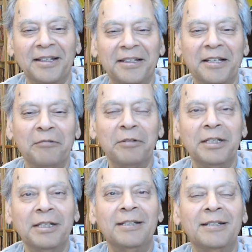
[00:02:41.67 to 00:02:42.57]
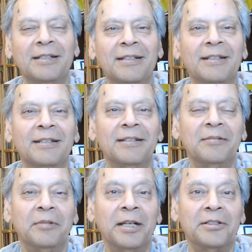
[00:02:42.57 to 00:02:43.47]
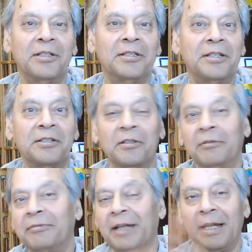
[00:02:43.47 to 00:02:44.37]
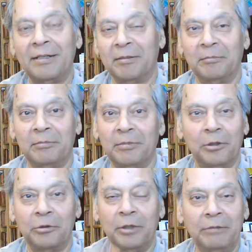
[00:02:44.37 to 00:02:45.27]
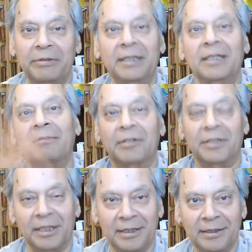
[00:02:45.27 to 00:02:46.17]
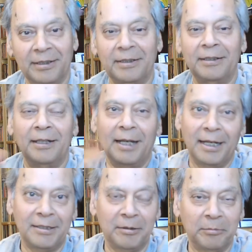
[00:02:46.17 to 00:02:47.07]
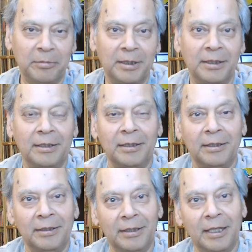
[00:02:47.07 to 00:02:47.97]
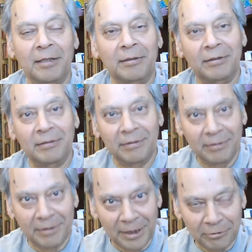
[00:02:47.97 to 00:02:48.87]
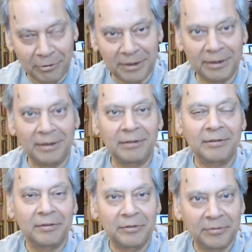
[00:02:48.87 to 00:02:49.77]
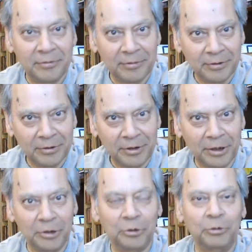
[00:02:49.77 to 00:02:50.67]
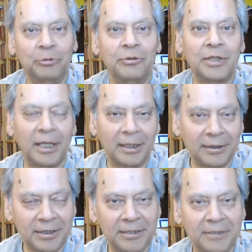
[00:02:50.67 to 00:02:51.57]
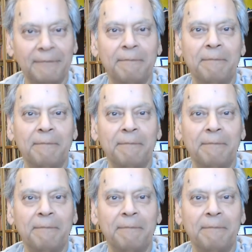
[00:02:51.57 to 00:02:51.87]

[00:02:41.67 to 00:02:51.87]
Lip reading: Then we need existence of atom, not only we, everything. Atom, then graduating into cells.